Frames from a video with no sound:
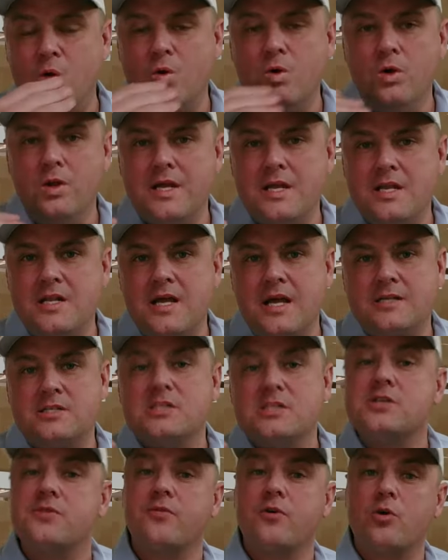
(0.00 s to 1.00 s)

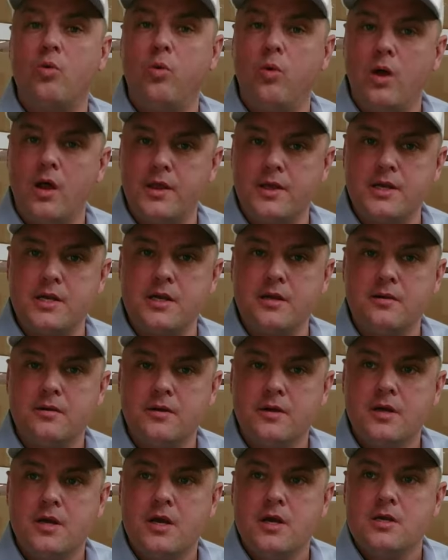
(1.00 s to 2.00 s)
indexes for quality.
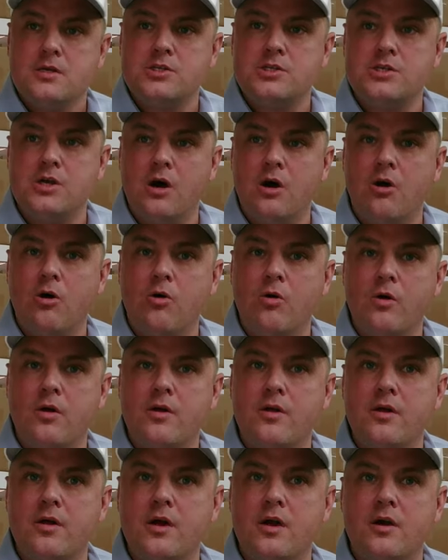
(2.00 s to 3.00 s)
So
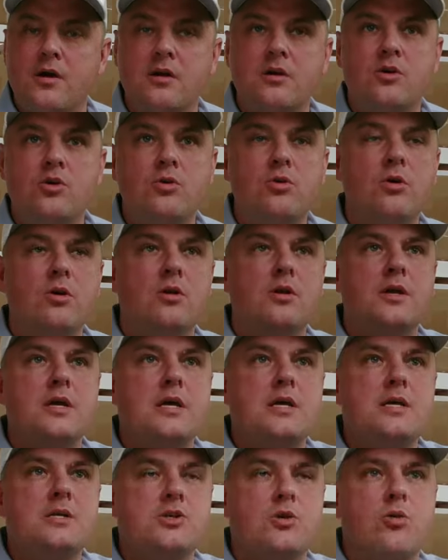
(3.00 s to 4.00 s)
Google
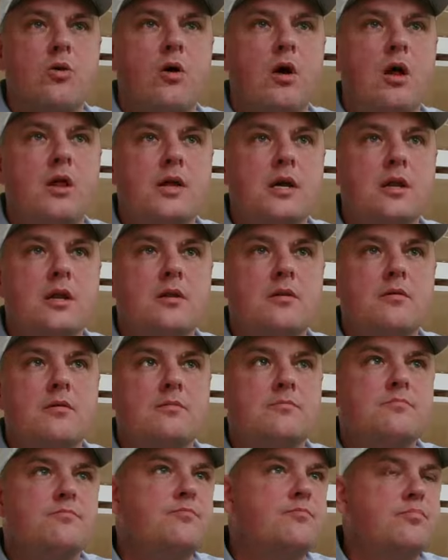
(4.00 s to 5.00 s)
is crawling
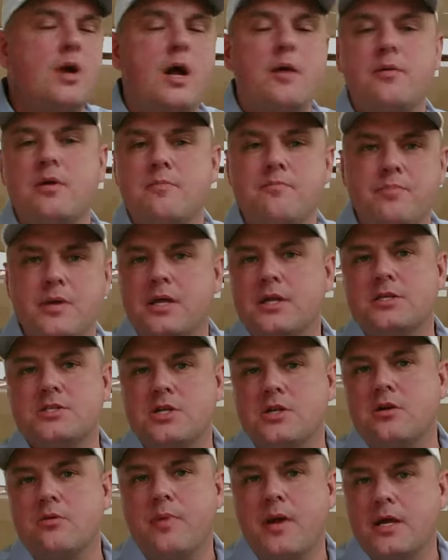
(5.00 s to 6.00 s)
probably billions of
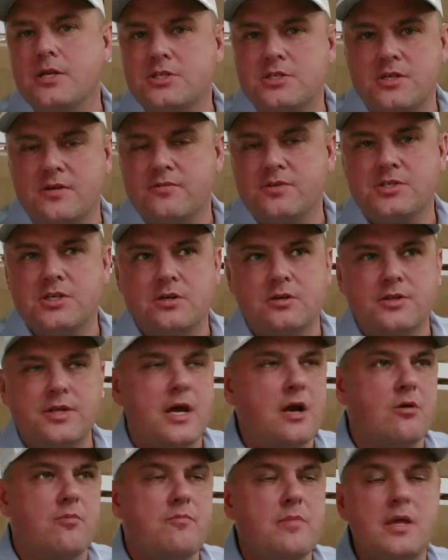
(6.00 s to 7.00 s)
new pages every single day,
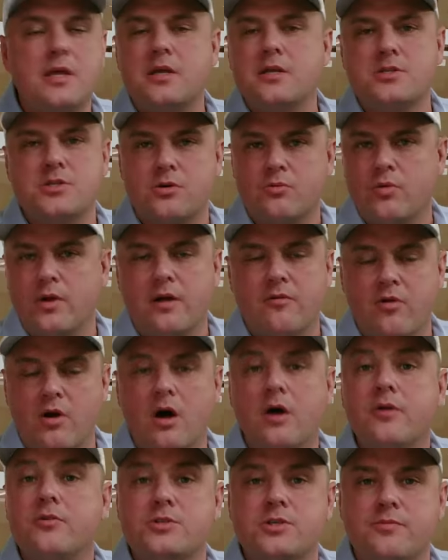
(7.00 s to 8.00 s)
or millions, or whatever,
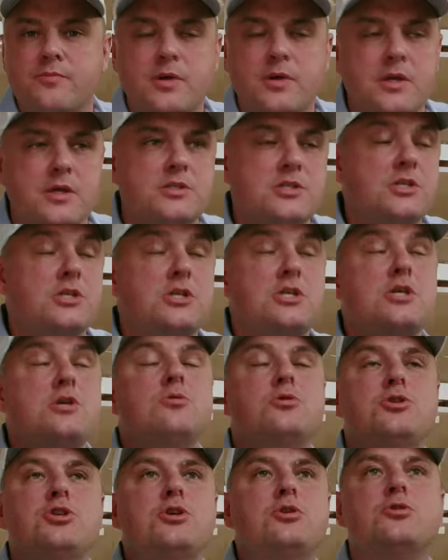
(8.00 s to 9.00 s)
hundreds of millions. It's a
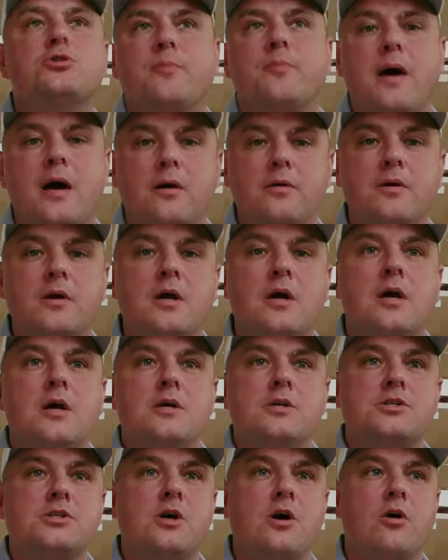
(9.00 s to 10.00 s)
huge amount.
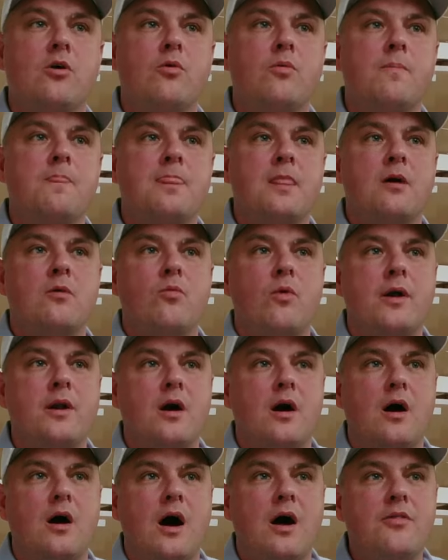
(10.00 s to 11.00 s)
So when
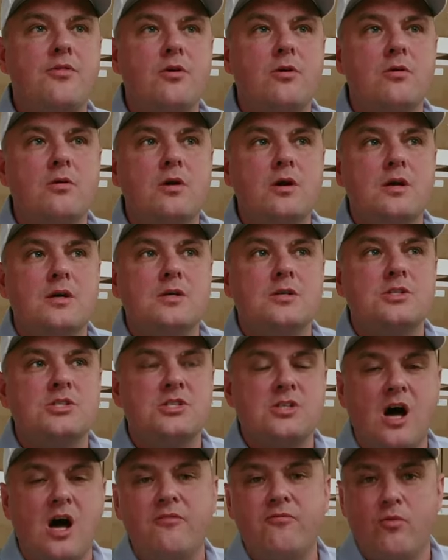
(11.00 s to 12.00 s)
other
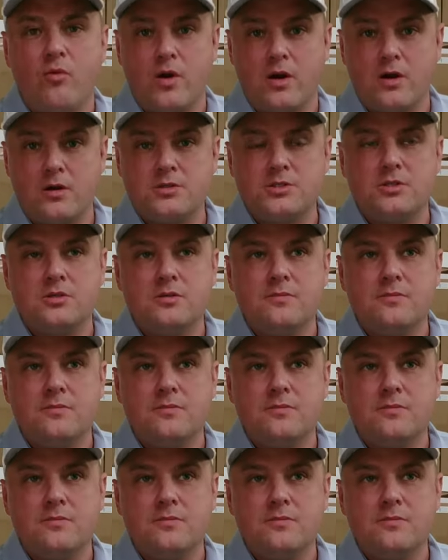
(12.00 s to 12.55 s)
softwares